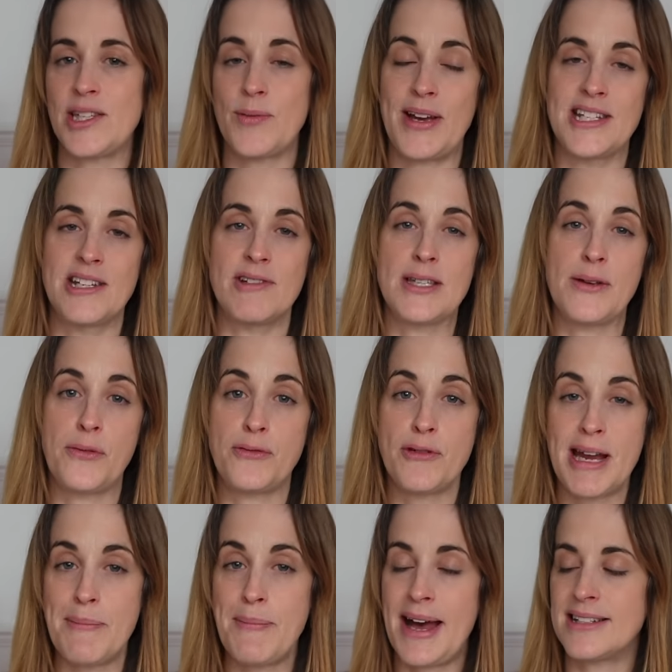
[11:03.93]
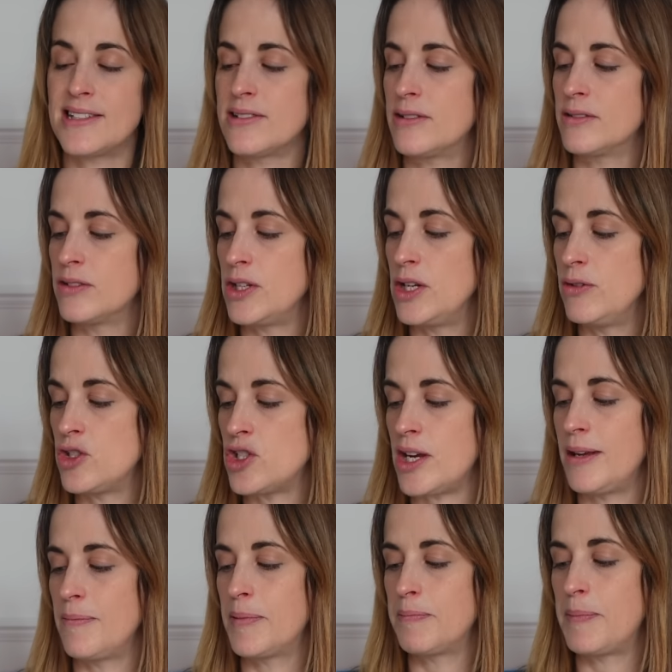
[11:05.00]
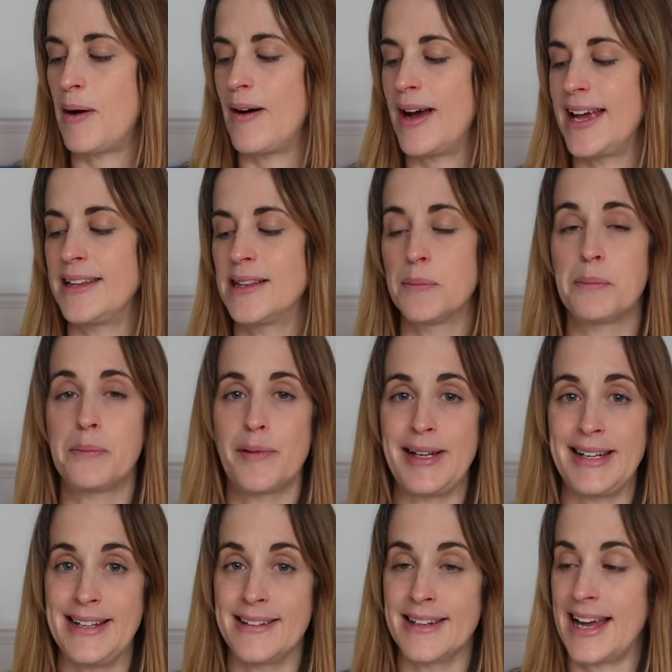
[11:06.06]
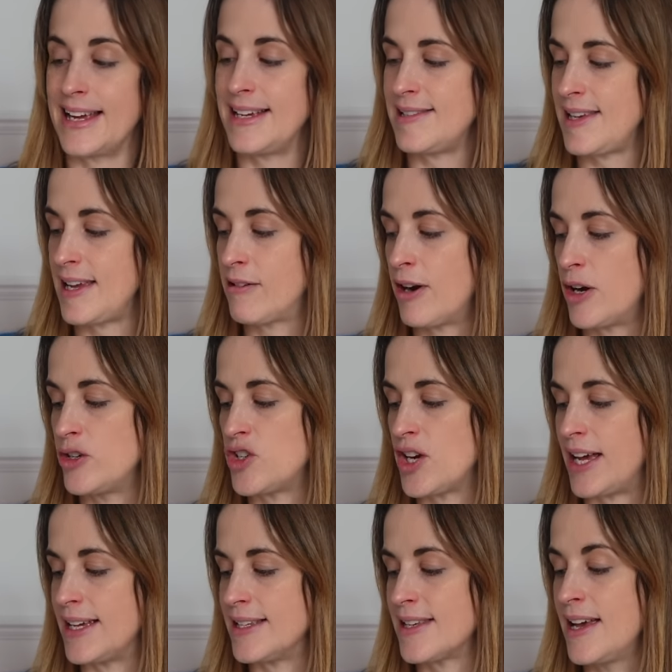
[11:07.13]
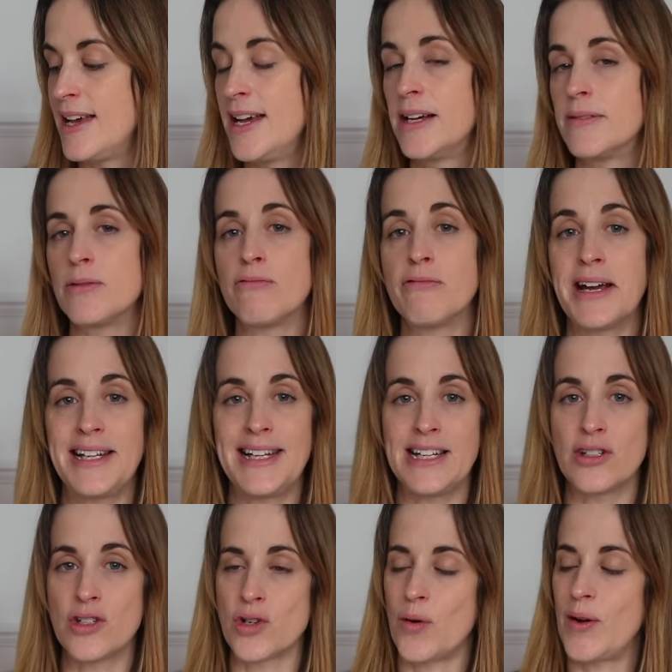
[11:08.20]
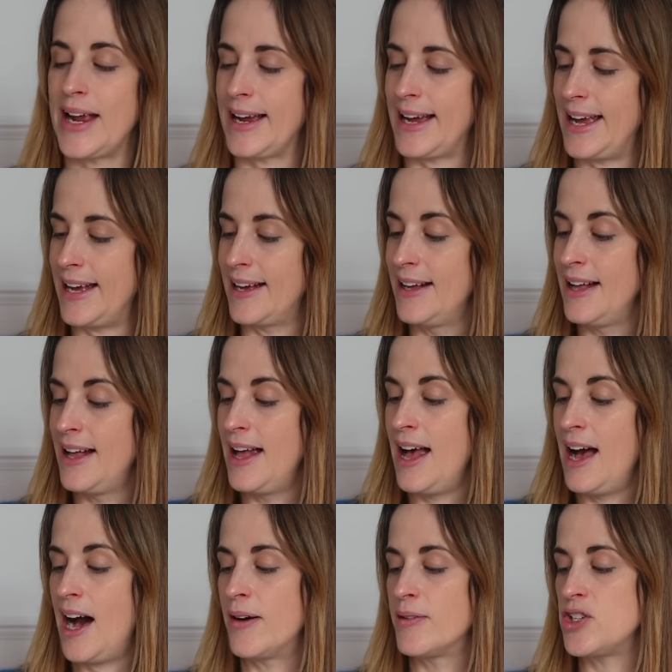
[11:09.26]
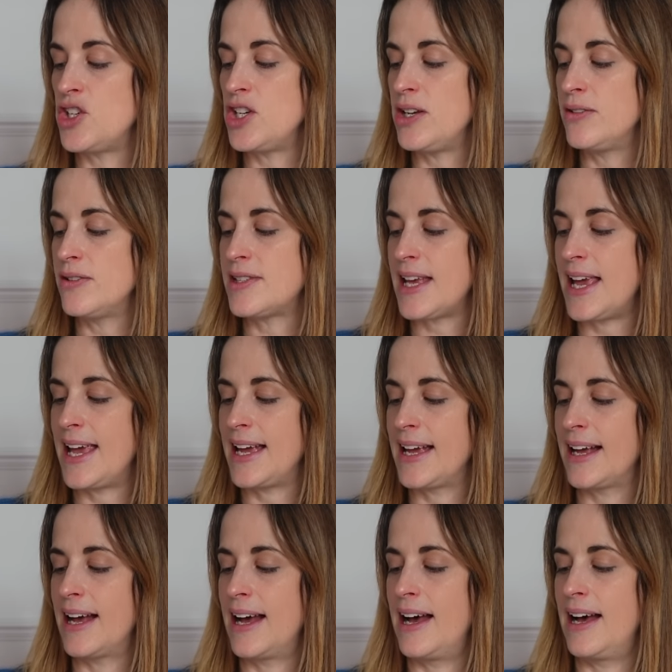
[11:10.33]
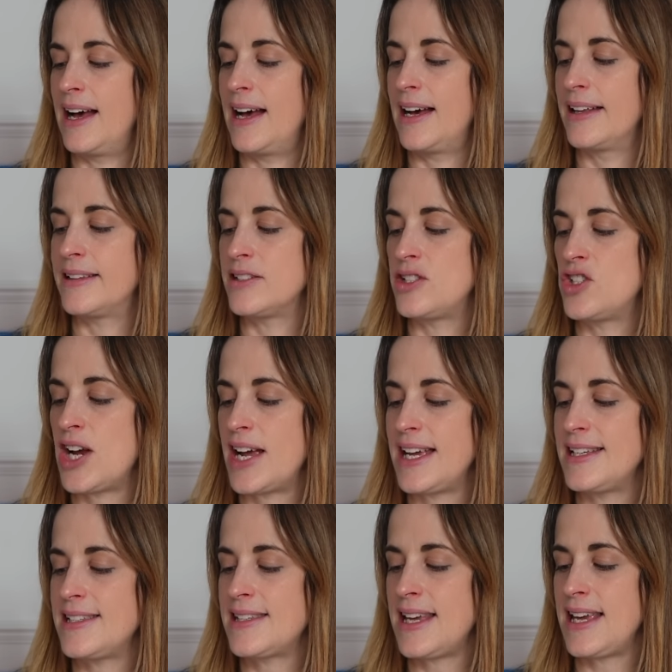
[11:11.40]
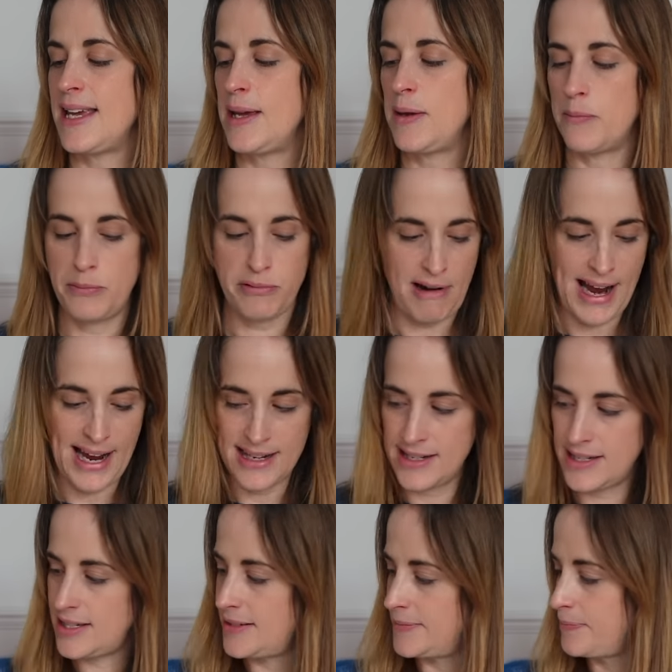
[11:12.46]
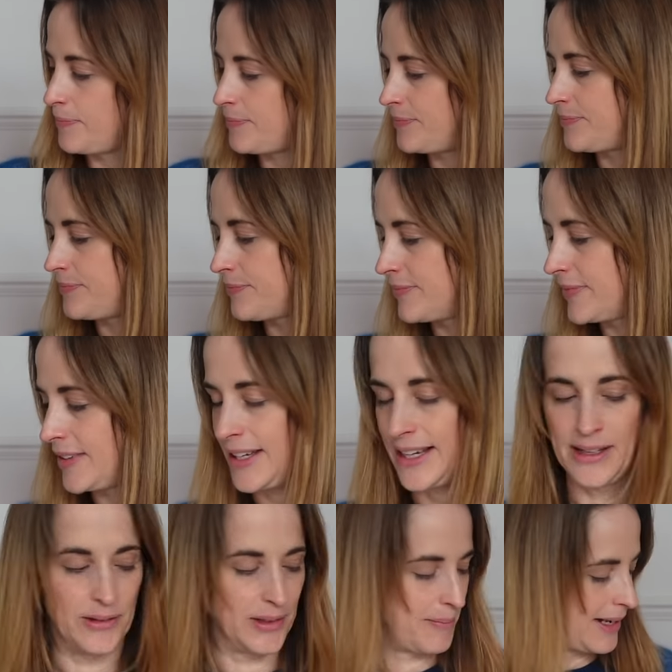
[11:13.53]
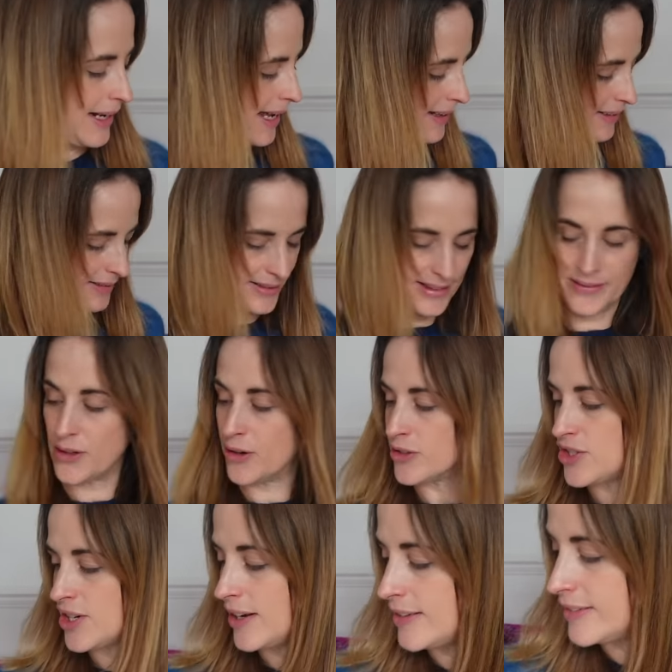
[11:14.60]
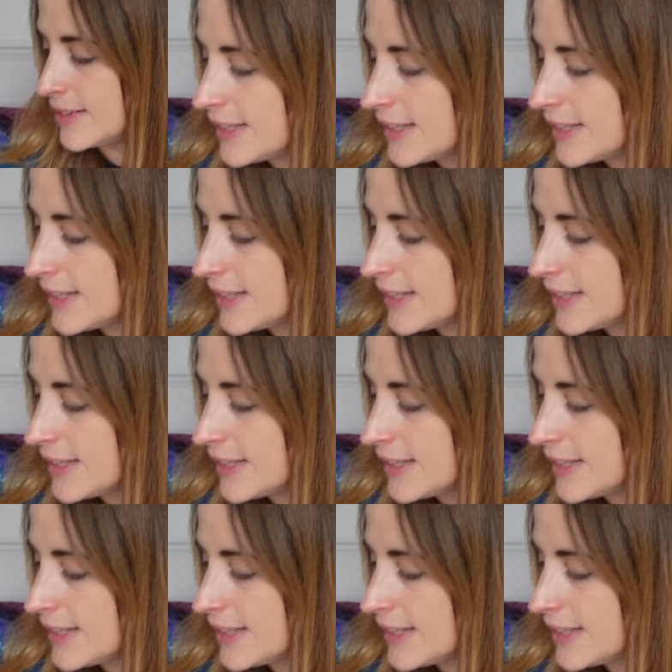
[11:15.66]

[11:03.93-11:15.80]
Sweater. It's a free pattern on YouTube by the brilliant AC Crochets. Really enjoying it. I was using the JC Brett. Hang on a minute. I've got to show you the